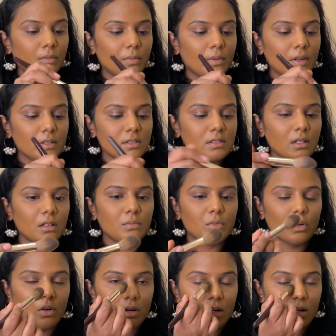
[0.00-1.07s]
press that
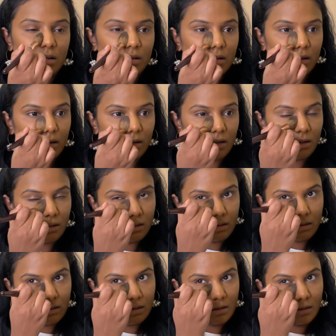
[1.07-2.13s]
product in.